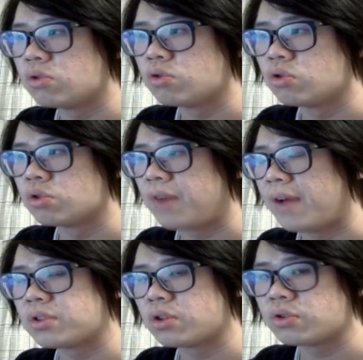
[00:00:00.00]
you choose
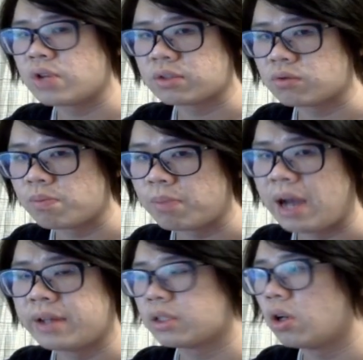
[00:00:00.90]
5 Xerath Dragons from your
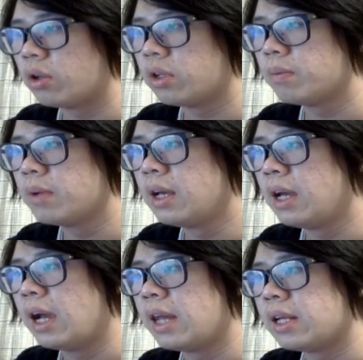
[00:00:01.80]
bind and call them.
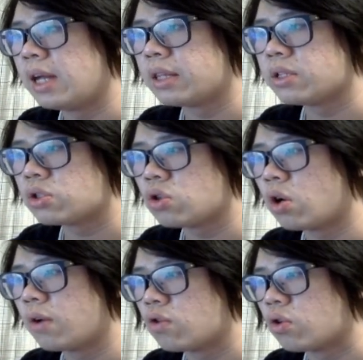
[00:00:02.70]
And then at the
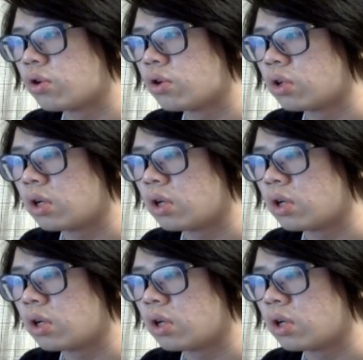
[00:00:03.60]
start of your